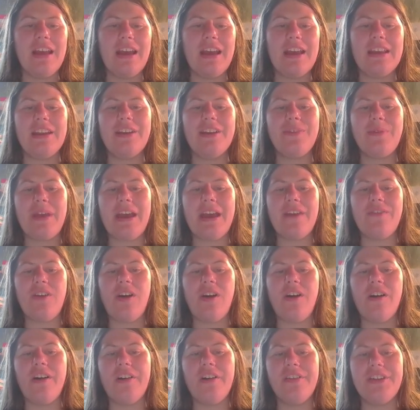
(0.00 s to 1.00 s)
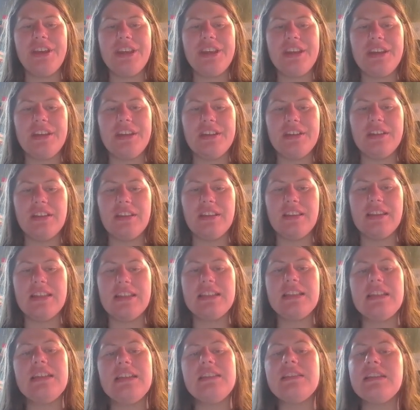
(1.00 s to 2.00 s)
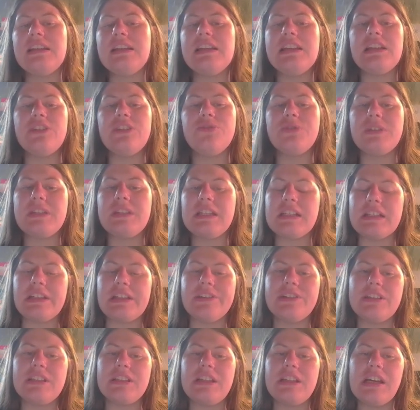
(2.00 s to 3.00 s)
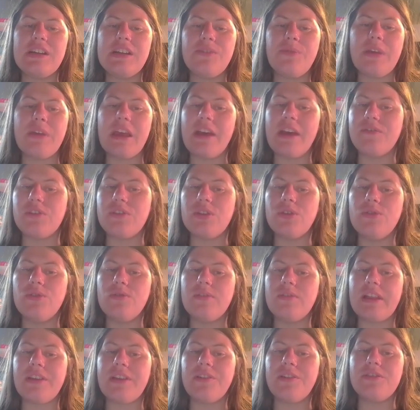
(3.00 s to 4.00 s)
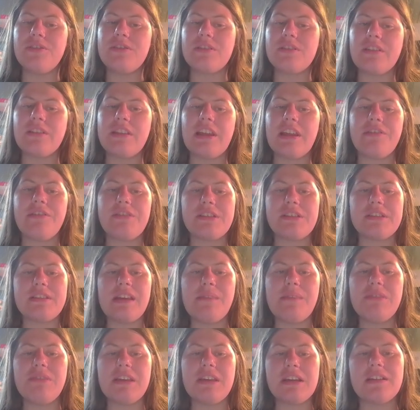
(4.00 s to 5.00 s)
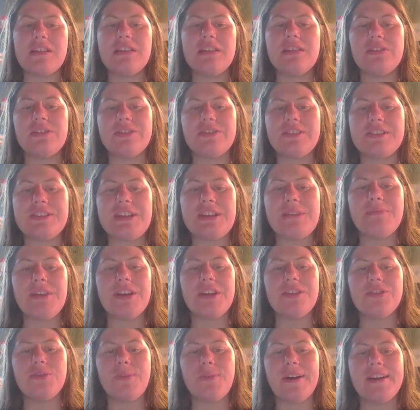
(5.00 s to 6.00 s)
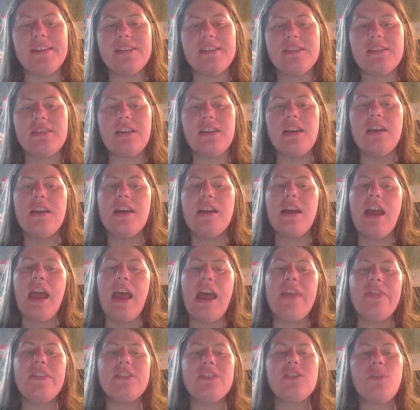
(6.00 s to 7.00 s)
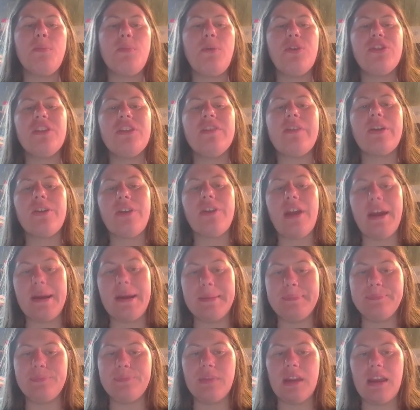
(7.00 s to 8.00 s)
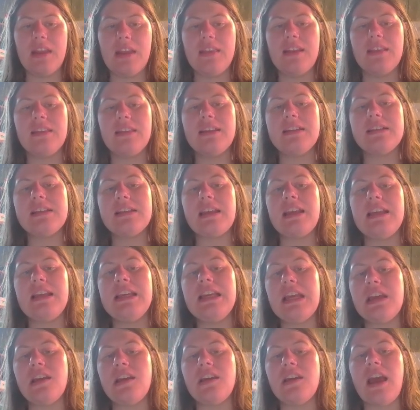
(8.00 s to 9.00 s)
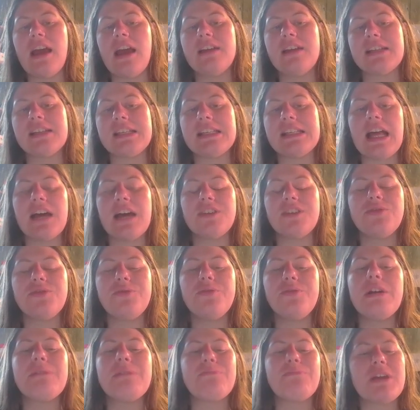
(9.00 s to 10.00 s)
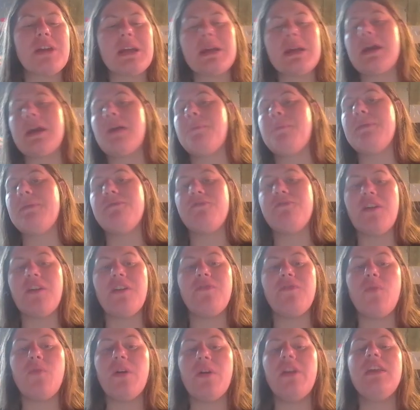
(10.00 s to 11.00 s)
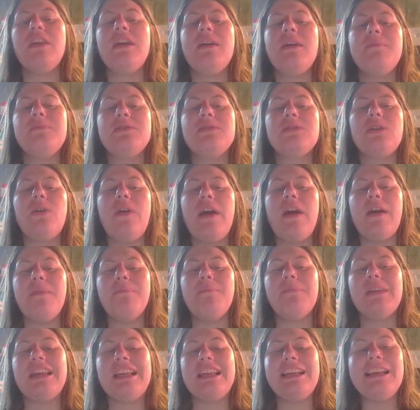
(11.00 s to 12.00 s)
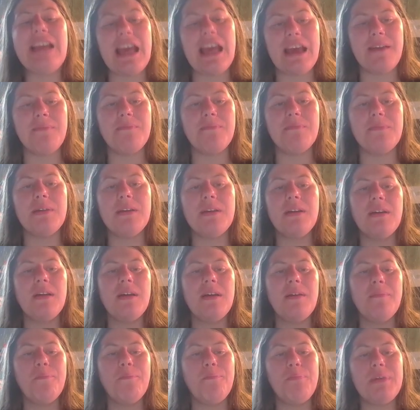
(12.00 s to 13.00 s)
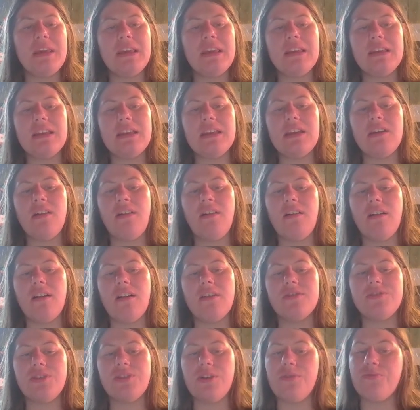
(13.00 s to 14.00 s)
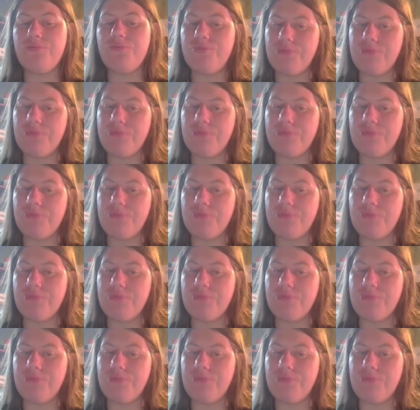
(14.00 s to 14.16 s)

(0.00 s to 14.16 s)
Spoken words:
And here we have RE. This is an interesting letter stack. We have 2 letters that are the same thickness, so it's the same letter twice. And these are both the letter M. And then this E has a slash through it, bringing me up in front of one of the M's, so MEMBER. So